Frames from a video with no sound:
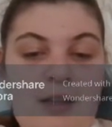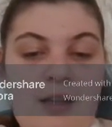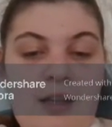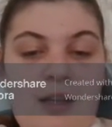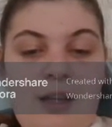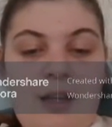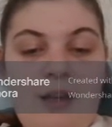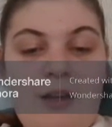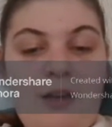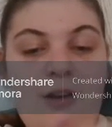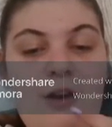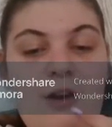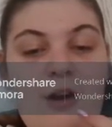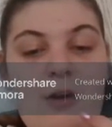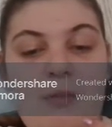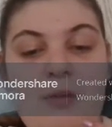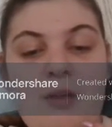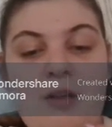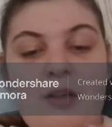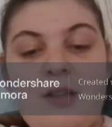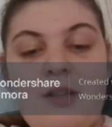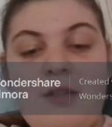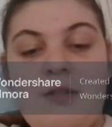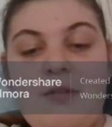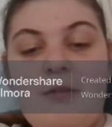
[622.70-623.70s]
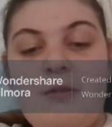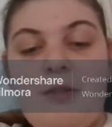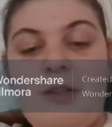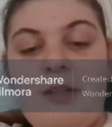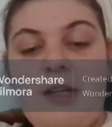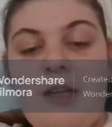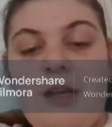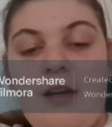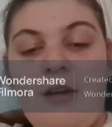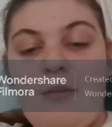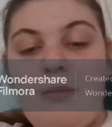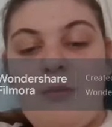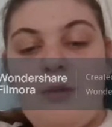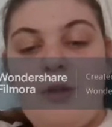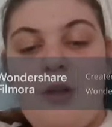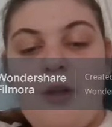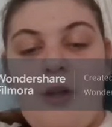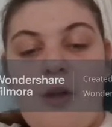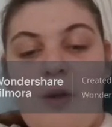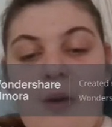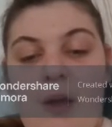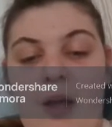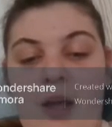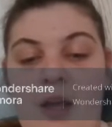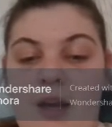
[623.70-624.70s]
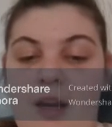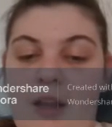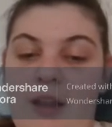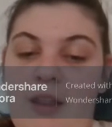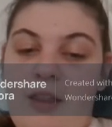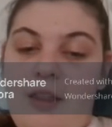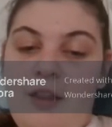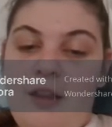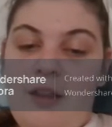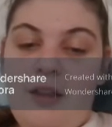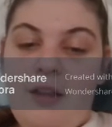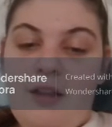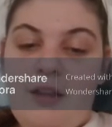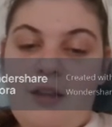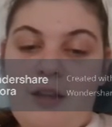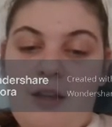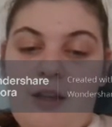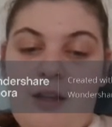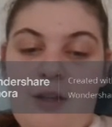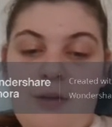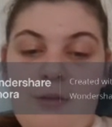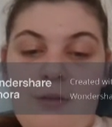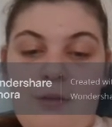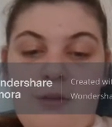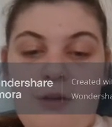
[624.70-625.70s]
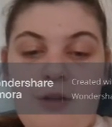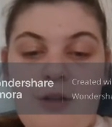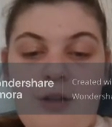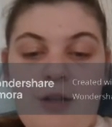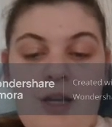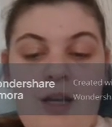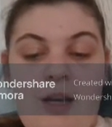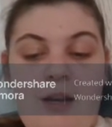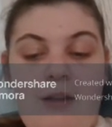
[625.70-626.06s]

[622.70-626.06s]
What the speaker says: and comment down below anything that you want,